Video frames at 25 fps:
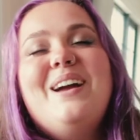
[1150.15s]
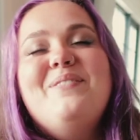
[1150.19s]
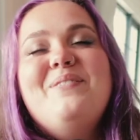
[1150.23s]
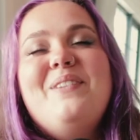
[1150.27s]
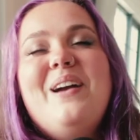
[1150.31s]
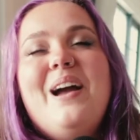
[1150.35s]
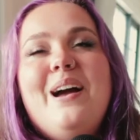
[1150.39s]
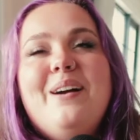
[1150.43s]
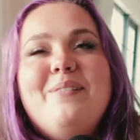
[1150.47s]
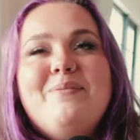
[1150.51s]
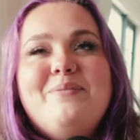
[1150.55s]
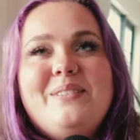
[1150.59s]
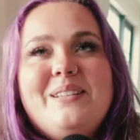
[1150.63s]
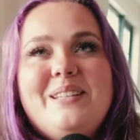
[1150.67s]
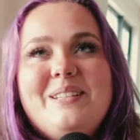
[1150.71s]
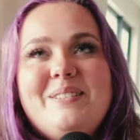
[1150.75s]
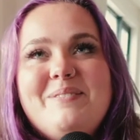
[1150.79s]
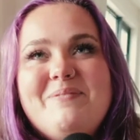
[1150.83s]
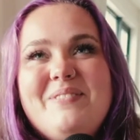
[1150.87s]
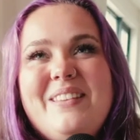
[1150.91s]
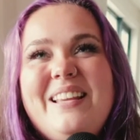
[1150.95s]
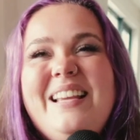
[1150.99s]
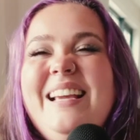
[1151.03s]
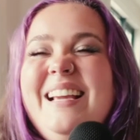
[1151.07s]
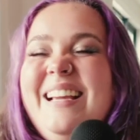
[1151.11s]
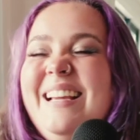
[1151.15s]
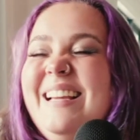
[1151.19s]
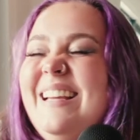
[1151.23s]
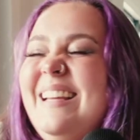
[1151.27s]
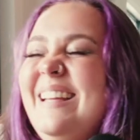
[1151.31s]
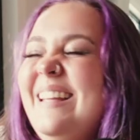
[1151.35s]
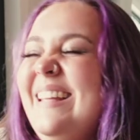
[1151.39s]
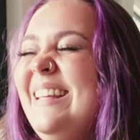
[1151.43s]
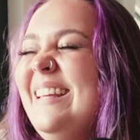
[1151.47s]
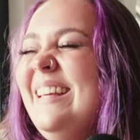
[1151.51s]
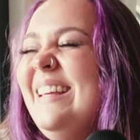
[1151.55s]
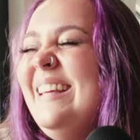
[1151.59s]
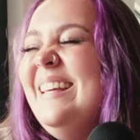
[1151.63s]
I'm happy.
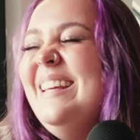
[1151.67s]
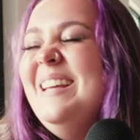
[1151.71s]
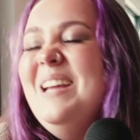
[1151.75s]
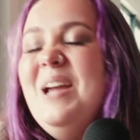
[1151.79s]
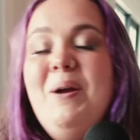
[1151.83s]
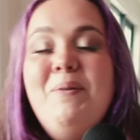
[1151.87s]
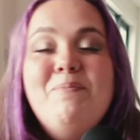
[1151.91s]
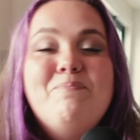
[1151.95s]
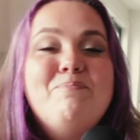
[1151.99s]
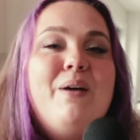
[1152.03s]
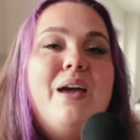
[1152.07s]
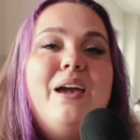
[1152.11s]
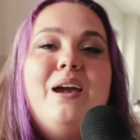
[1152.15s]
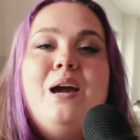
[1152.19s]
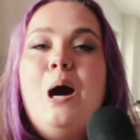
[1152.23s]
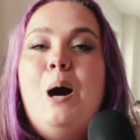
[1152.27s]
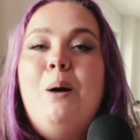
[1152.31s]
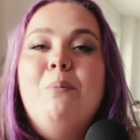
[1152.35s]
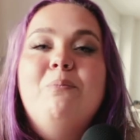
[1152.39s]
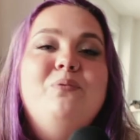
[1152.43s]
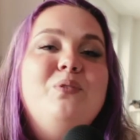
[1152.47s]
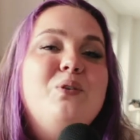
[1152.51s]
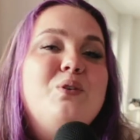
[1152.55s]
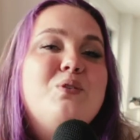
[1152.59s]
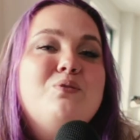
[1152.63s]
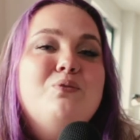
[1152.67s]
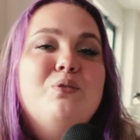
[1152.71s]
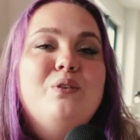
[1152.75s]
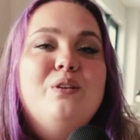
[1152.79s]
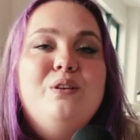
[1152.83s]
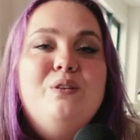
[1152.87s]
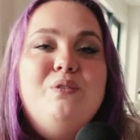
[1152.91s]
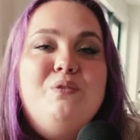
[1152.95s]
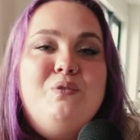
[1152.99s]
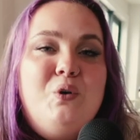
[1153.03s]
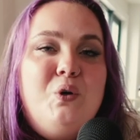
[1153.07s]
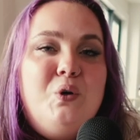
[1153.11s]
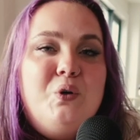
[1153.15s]
My cup feels
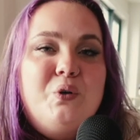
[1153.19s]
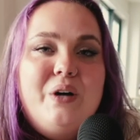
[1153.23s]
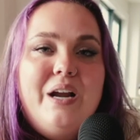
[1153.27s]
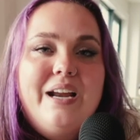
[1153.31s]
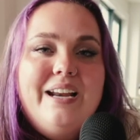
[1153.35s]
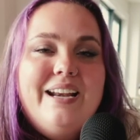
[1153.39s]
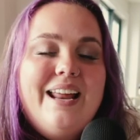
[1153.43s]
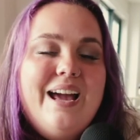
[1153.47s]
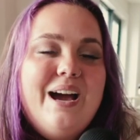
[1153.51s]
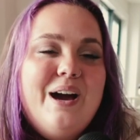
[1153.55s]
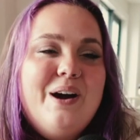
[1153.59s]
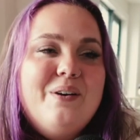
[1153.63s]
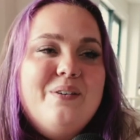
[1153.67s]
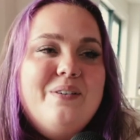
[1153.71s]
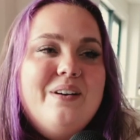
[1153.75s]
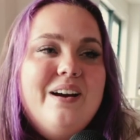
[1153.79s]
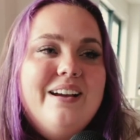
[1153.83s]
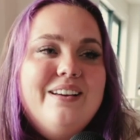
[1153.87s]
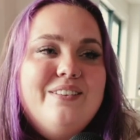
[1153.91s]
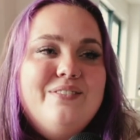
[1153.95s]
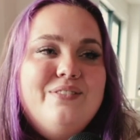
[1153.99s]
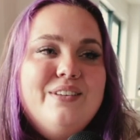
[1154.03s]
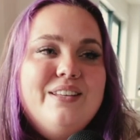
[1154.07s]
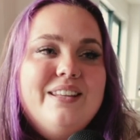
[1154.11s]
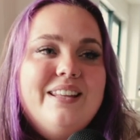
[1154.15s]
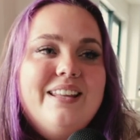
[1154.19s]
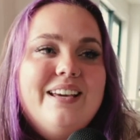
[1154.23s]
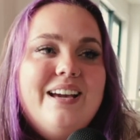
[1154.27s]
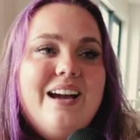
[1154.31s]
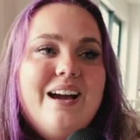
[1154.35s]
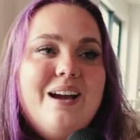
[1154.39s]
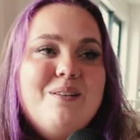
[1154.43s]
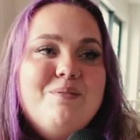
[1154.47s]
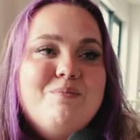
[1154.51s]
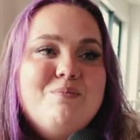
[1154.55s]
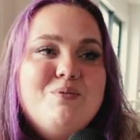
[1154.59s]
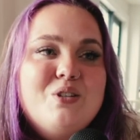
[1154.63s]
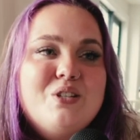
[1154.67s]
really full right now. I feel like
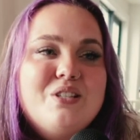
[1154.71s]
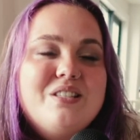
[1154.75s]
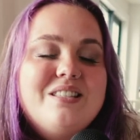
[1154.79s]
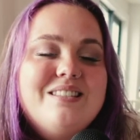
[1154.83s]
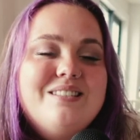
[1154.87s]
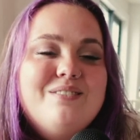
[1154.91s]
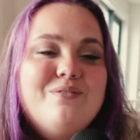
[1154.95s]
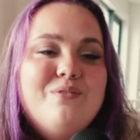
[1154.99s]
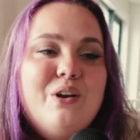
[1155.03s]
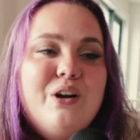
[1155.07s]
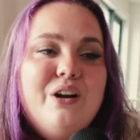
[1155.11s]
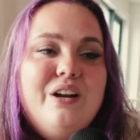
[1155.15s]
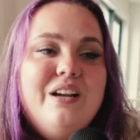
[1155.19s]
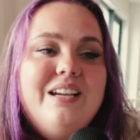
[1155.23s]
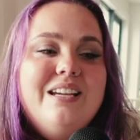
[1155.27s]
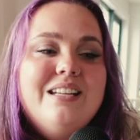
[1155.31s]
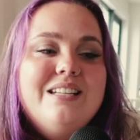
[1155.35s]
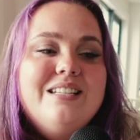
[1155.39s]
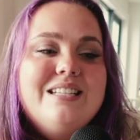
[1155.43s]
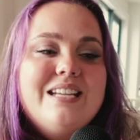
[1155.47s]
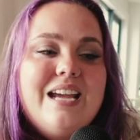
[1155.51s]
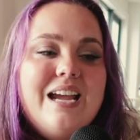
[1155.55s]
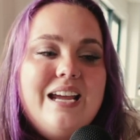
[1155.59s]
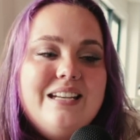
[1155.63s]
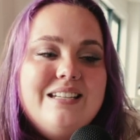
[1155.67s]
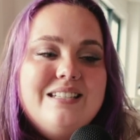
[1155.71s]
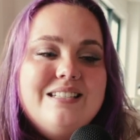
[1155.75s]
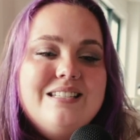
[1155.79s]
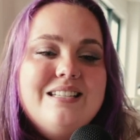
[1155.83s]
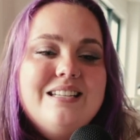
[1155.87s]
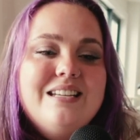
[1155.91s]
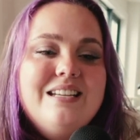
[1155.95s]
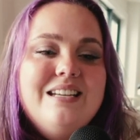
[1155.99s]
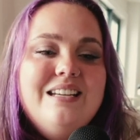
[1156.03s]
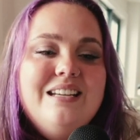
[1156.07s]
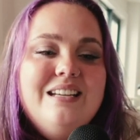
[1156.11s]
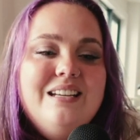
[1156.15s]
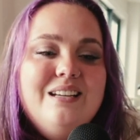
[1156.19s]
I'm just very
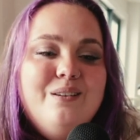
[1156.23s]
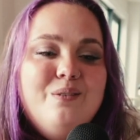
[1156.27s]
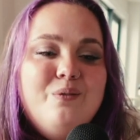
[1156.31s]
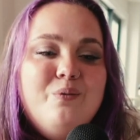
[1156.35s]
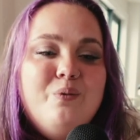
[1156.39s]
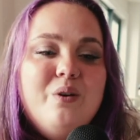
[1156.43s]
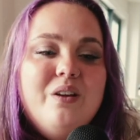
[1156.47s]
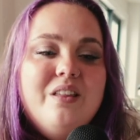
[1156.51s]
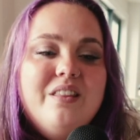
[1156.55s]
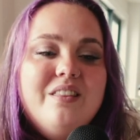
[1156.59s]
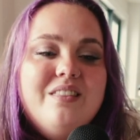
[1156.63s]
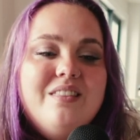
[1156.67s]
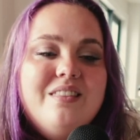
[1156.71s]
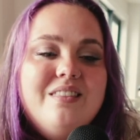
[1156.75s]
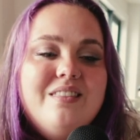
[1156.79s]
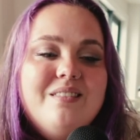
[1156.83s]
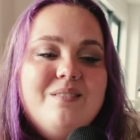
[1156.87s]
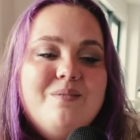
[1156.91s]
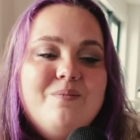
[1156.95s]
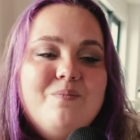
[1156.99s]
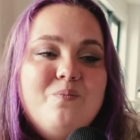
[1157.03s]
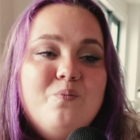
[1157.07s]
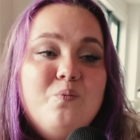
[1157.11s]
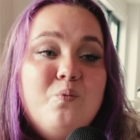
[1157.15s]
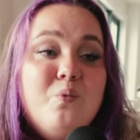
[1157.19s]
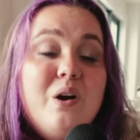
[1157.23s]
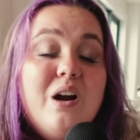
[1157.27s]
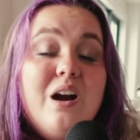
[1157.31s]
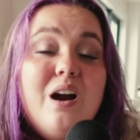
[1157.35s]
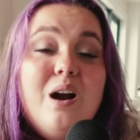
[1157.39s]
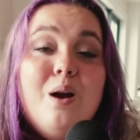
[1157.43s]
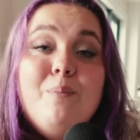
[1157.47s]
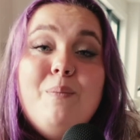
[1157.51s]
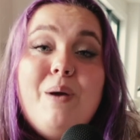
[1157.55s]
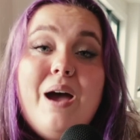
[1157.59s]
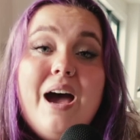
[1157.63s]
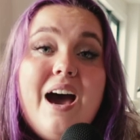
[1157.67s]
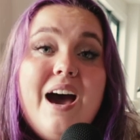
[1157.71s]
content with
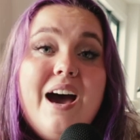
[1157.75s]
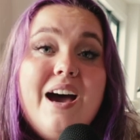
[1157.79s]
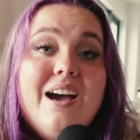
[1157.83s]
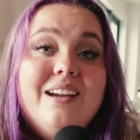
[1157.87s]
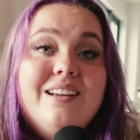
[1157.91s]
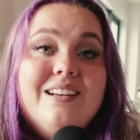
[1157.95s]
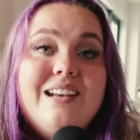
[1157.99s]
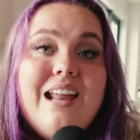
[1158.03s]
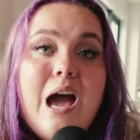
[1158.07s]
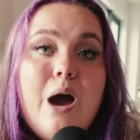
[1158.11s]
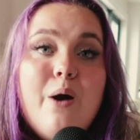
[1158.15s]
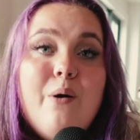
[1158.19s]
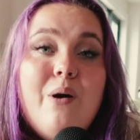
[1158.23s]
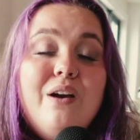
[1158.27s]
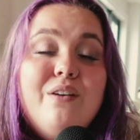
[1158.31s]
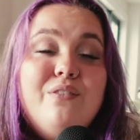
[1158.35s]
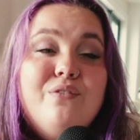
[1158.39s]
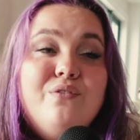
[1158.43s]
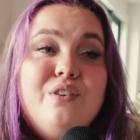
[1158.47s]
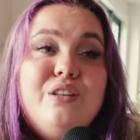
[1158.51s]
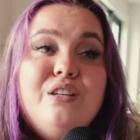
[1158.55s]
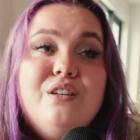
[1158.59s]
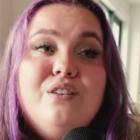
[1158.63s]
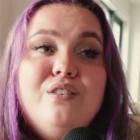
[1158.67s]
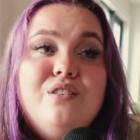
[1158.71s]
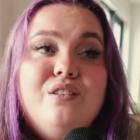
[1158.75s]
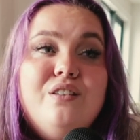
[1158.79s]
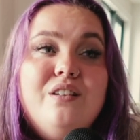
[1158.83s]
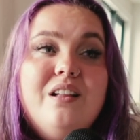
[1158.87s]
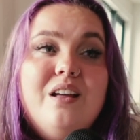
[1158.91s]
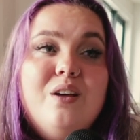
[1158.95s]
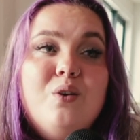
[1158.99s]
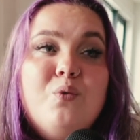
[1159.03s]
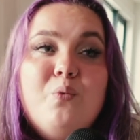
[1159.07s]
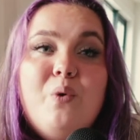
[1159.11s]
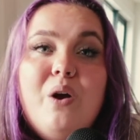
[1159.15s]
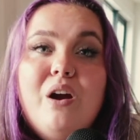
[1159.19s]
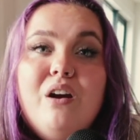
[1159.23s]
where I'm at and how I
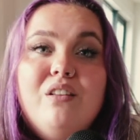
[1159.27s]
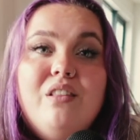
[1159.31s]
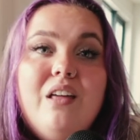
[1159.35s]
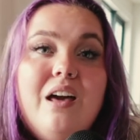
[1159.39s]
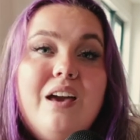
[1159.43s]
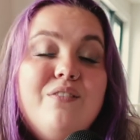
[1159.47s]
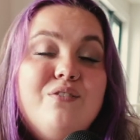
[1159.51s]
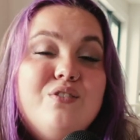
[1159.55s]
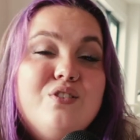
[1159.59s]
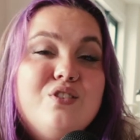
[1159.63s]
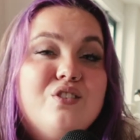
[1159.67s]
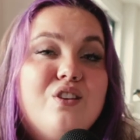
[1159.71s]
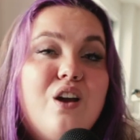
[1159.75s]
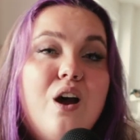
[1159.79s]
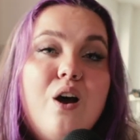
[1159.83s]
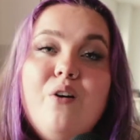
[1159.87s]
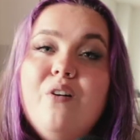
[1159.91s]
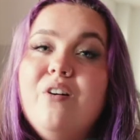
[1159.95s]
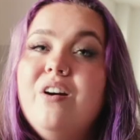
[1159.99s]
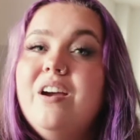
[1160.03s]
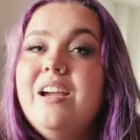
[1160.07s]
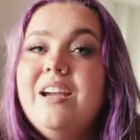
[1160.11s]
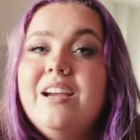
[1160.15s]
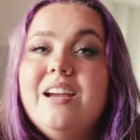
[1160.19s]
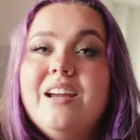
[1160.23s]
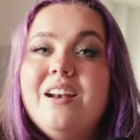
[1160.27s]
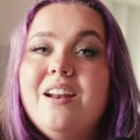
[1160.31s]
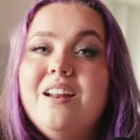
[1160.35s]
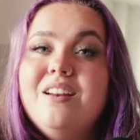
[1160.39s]
feel and where life is going.